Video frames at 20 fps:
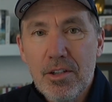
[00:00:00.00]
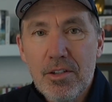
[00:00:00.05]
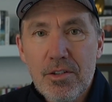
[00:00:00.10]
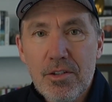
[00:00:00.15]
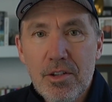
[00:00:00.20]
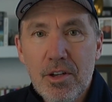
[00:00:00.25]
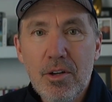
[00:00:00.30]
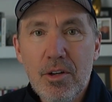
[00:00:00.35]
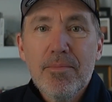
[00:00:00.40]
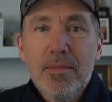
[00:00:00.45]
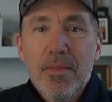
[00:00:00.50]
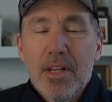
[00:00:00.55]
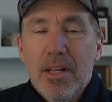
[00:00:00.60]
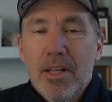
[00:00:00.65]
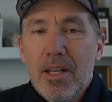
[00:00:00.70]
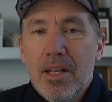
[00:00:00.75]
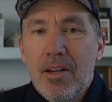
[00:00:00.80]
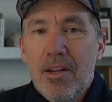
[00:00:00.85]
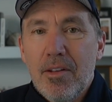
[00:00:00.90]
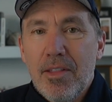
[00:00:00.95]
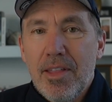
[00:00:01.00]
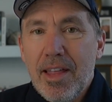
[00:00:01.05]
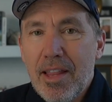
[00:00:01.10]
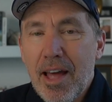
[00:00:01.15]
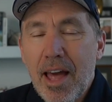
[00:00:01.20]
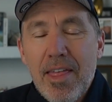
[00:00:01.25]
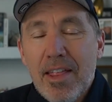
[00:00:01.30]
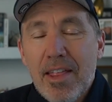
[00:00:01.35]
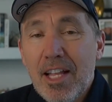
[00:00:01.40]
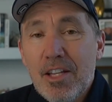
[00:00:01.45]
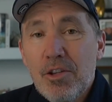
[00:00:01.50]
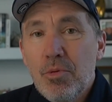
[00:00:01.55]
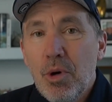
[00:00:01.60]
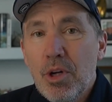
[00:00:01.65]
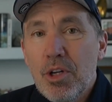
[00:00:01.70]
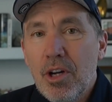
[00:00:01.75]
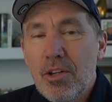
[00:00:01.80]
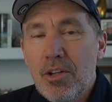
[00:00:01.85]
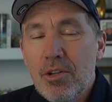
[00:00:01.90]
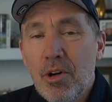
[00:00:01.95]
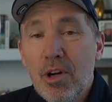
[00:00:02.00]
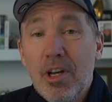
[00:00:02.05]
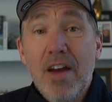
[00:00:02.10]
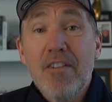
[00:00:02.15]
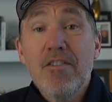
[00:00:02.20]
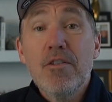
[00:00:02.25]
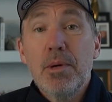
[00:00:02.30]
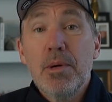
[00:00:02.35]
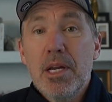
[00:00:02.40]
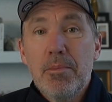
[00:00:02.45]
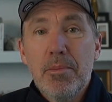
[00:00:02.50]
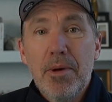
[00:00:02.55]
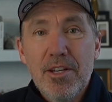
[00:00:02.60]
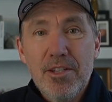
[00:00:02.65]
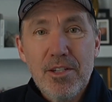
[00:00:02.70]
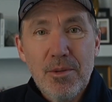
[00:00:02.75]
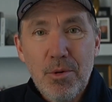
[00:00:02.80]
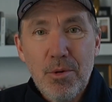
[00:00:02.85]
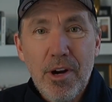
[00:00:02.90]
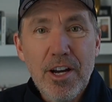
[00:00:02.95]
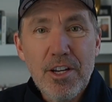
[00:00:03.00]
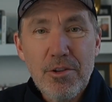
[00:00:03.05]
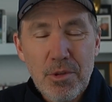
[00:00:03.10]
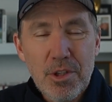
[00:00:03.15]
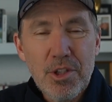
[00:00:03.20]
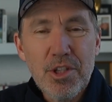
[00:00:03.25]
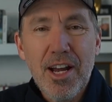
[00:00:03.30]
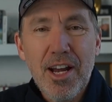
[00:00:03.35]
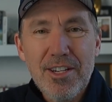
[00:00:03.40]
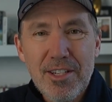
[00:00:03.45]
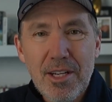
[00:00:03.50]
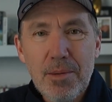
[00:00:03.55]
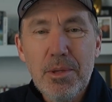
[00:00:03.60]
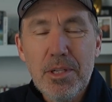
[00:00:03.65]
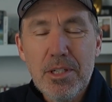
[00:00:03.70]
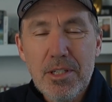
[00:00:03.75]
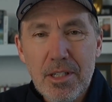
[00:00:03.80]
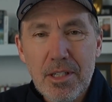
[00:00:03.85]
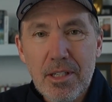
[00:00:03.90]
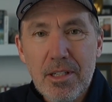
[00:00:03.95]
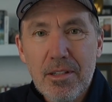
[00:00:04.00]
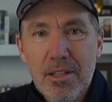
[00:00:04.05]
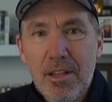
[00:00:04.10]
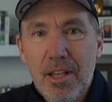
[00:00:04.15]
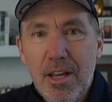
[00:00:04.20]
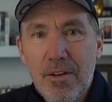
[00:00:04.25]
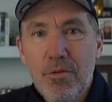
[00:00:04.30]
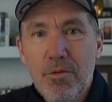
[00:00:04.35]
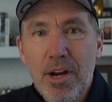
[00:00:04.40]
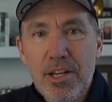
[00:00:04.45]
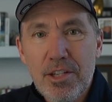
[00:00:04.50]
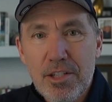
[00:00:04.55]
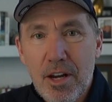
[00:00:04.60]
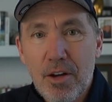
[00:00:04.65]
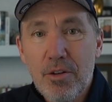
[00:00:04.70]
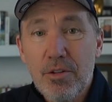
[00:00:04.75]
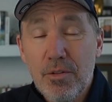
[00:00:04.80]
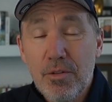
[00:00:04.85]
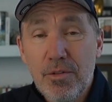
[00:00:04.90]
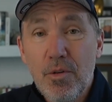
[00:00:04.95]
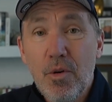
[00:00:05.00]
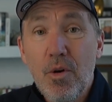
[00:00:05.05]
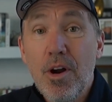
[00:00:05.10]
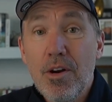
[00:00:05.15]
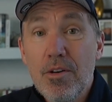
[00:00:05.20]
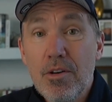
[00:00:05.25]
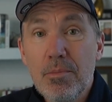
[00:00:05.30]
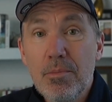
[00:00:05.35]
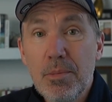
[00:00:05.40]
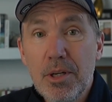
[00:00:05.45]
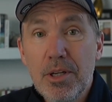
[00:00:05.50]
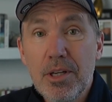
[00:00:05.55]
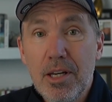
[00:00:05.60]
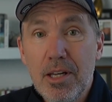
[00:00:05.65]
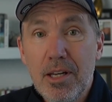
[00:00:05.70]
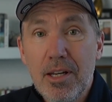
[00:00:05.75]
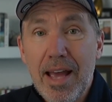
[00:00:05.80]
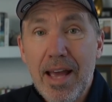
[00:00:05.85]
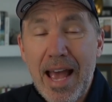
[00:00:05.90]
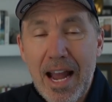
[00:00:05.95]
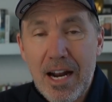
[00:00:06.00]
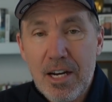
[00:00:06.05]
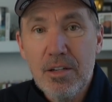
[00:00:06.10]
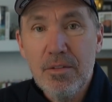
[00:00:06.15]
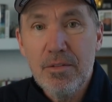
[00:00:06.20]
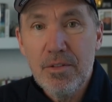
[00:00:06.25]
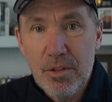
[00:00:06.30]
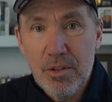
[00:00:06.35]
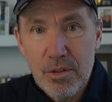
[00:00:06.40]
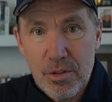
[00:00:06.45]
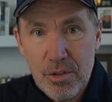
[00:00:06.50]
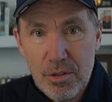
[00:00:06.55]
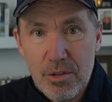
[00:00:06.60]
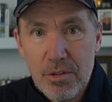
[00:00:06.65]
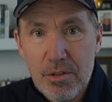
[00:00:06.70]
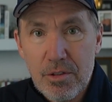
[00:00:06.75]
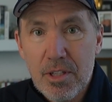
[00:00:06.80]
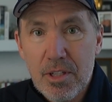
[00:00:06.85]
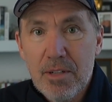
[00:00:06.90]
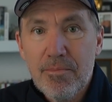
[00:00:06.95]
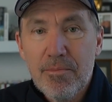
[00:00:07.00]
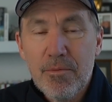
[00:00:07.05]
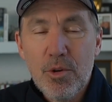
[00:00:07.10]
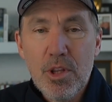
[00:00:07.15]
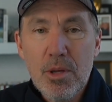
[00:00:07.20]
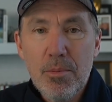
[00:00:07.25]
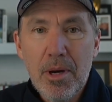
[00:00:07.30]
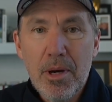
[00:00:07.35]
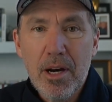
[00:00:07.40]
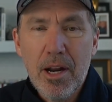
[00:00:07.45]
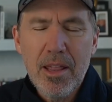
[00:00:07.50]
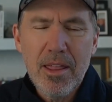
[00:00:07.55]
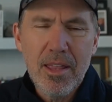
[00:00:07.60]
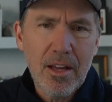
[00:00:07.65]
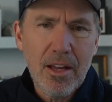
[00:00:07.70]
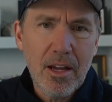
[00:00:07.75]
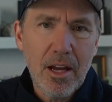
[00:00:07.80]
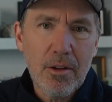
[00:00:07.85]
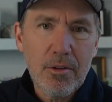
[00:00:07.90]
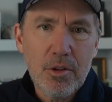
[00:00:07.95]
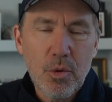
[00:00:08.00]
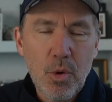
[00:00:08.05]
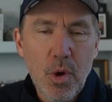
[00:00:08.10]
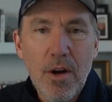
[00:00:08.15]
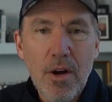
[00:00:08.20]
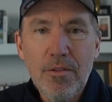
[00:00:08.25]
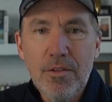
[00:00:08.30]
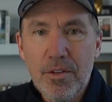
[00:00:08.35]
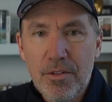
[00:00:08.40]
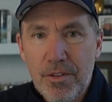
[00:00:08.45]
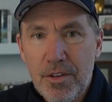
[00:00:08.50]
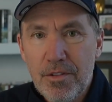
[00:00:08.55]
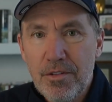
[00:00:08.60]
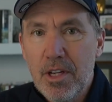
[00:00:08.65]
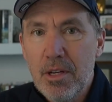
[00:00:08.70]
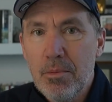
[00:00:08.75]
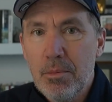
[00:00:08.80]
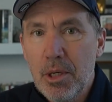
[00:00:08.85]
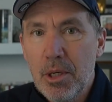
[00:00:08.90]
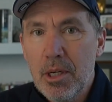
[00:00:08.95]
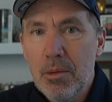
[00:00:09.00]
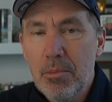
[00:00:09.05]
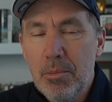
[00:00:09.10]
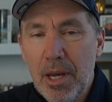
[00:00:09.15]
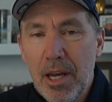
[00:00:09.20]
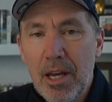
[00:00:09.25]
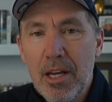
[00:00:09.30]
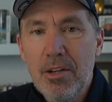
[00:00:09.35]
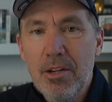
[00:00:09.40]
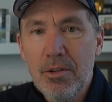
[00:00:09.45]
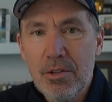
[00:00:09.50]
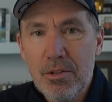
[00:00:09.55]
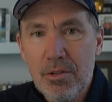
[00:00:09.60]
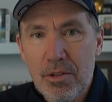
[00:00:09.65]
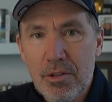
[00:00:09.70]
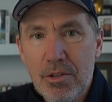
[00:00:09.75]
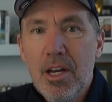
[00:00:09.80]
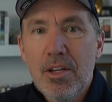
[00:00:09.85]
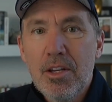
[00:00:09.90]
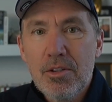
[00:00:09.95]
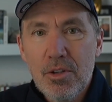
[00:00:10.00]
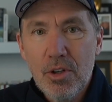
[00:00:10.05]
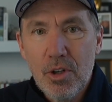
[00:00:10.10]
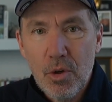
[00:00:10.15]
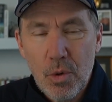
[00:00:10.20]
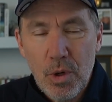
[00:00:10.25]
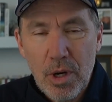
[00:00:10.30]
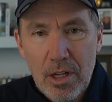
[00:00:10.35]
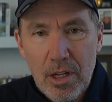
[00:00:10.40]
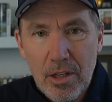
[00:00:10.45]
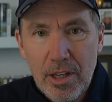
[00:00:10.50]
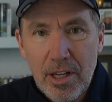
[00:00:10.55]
And so I think that's what took everybody by surprise with ChatGPT, that they've raced out to 400 million active users with about, I think, 12 to 15 million paid users so quickly.